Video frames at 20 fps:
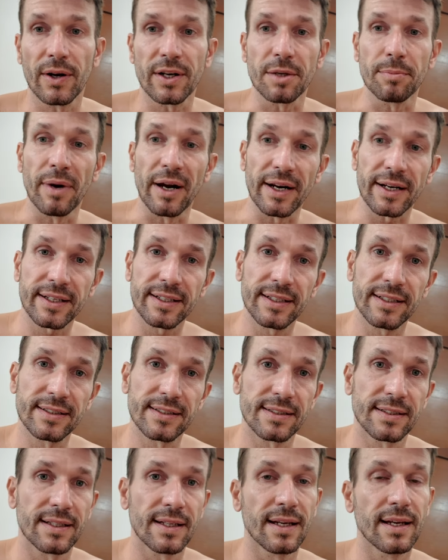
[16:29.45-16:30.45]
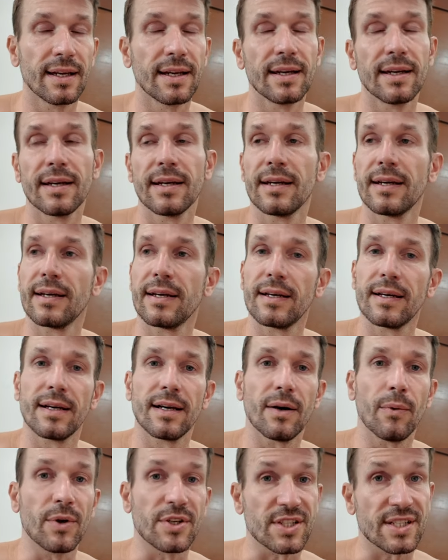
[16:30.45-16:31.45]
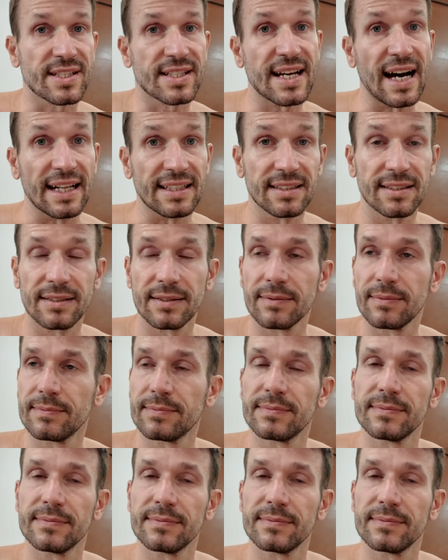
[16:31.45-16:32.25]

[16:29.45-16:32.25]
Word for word: on the market, which is cut,